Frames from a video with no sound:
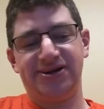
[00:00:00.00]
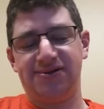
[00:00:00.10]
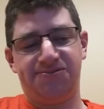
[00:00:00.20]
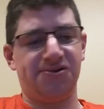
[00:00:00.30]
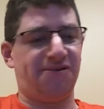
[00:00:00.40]

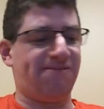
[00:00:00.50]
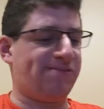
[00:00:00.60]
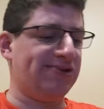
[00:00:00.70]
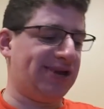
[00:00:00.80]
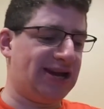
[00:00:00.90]
Whereas
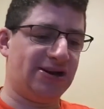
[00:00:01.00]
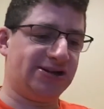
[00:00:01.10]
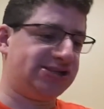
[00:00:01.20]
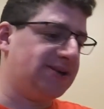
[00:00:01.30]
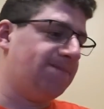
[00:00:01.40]

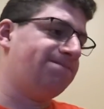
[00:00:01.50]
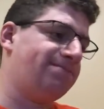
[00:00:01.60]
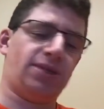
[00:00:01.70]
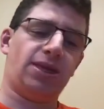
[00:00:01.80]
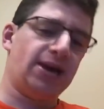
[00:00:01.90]
with
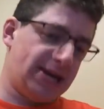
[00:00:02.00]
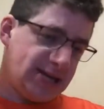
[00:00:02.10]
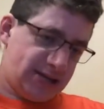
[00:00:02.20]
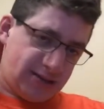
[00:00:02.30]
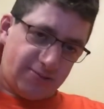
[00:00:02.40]
Drew
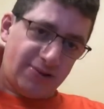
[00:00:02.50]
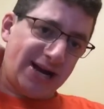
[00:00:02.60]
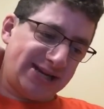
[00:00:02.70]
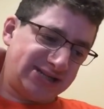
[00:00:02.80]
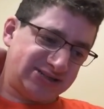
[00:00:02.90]
Brees,
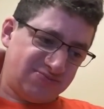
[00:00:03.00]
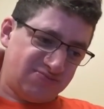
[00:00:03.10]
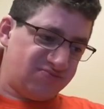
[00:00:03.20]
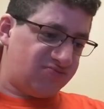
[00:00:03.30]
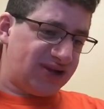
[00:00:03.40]

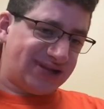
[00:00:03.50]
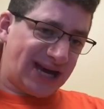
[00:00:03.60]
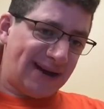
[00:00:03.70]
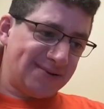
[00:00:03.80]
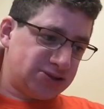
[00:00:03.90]

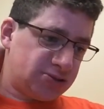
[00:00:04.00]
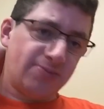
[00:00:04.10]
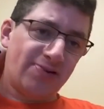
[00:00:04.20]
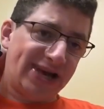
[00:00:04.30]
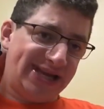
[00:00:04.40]
like,
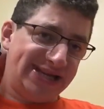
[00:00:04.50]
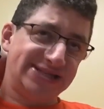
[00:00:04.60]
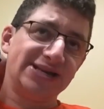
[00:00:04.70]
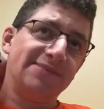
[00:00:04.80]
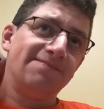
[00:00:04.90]
they had
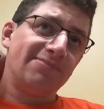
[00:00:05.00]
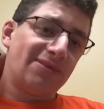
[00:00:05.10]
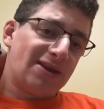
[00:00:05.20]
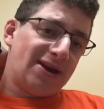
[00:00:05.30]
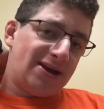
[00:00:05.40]
Brandon
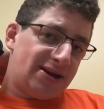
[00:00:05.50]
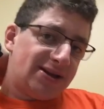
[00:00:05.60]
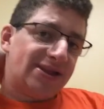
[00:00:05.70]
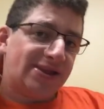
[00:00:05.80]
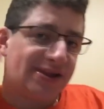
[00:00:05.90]
Cooks,
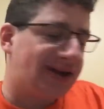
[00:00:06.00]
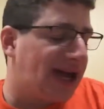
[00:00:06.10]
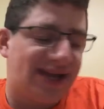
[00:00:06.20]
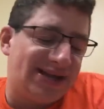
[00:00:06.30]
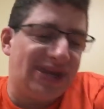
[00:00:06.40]
but
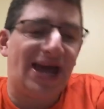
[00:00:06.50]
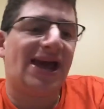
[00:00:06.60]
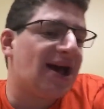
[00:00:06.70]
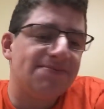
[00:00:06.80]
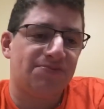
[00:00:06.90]
then they
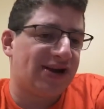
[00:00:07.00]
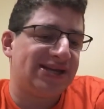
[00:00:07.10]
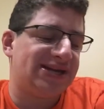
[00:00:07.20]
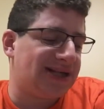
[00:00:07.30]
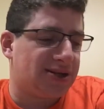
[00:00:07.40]
traded him
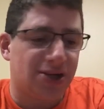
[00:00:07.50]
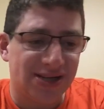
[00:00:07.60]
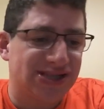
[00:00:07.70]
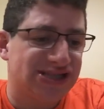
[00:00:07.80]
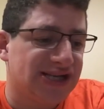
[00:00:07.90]

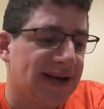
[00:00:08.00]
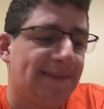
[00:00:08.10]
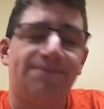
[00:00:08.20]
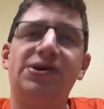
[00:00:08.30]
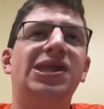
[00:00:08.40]
to
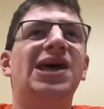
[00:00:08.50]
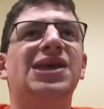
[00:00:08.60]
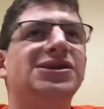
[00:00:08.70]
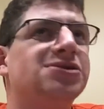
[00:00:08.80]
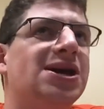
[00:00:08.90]
the
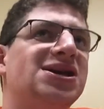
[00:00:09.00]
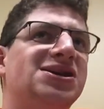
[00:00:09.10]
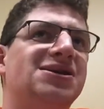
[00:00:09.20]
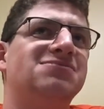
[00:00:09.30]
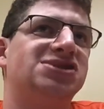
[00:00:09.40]
Patriots.
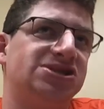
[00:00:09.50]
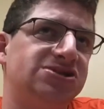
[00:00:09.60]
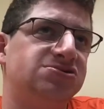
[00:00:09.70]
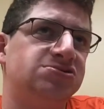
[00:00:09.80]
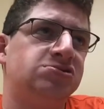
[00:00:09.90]
There's
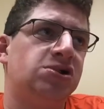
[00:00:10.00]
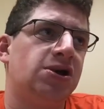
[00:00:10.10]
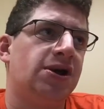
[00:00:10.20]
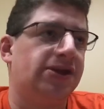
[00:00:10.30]
another one.